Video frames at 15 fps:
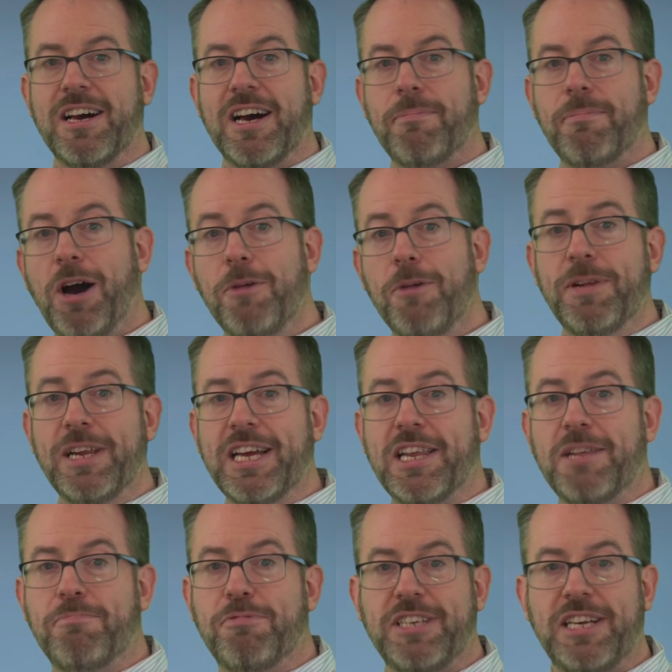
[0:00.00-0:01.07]
I'm hoping to
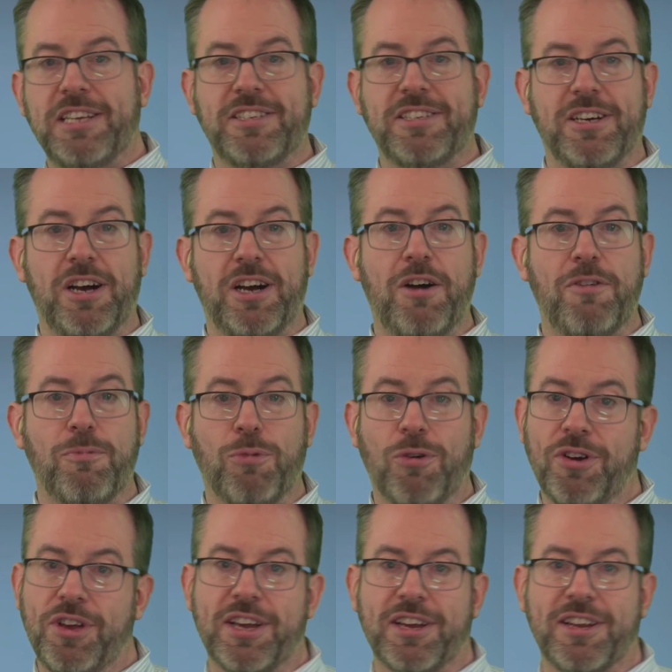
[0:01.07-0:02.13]
get the presenter of
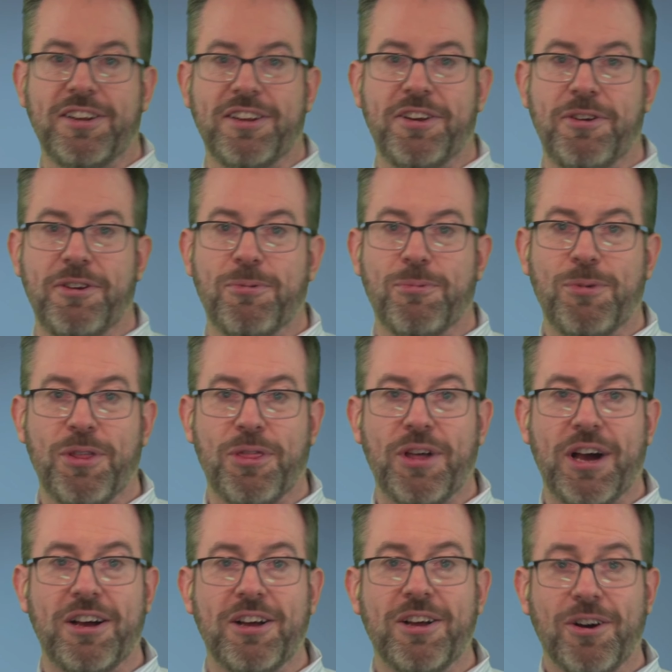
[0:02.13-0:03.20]
what you're going to do with
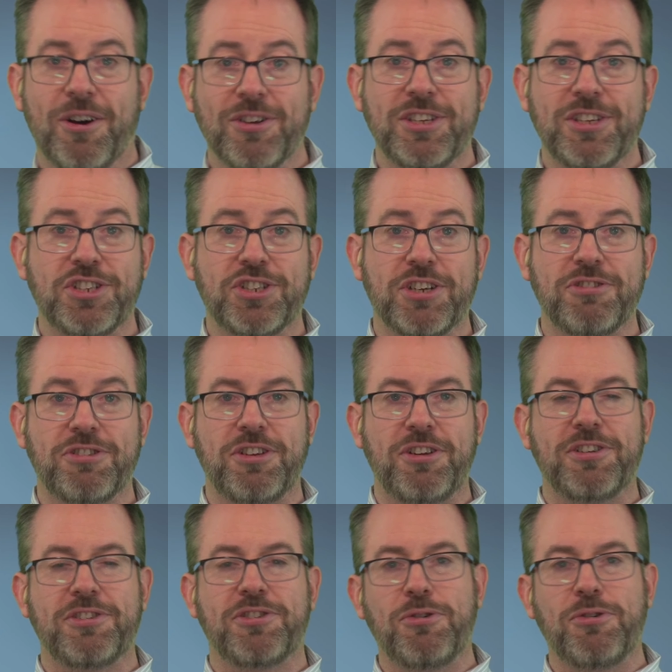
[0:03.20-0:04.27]
that on this show
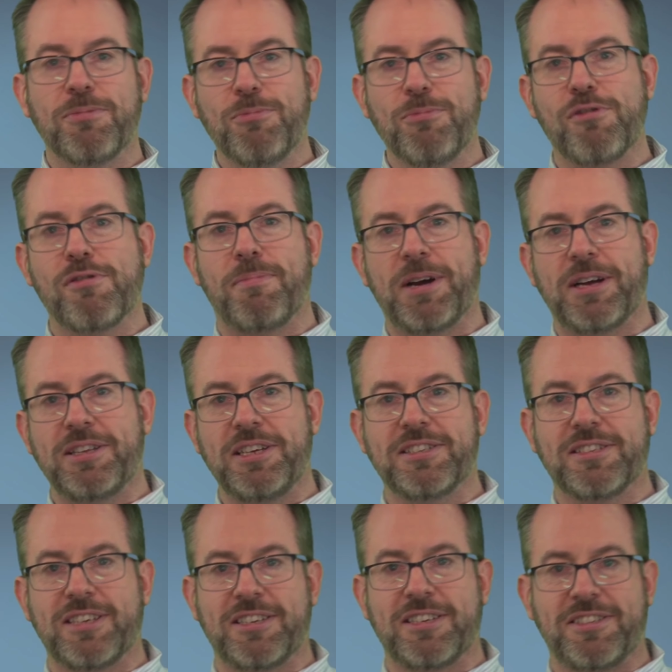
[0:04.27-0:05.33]
soon to talk more about
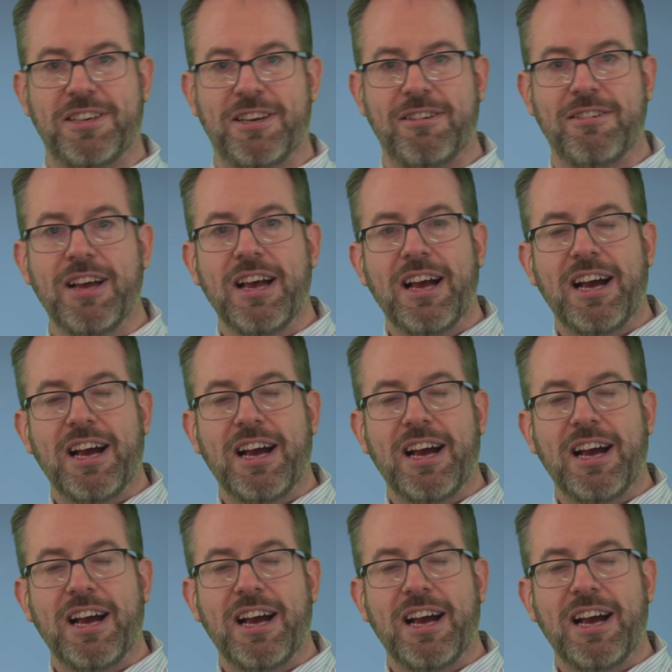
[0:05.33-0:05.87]
these tests too